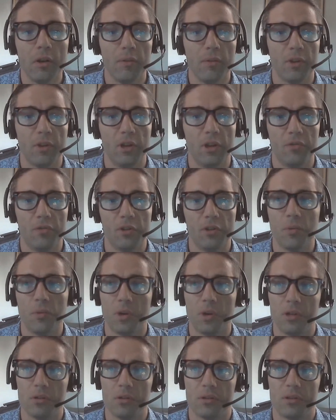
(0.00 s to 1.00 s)
We really
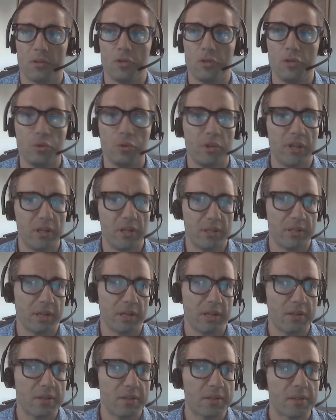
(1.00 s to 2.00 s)
want to do data
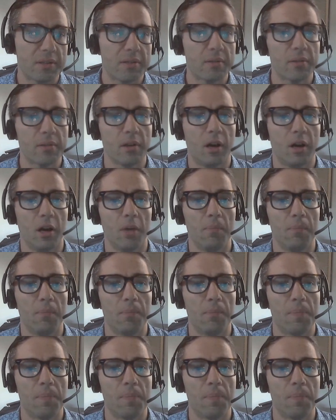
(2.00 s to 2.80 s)
science.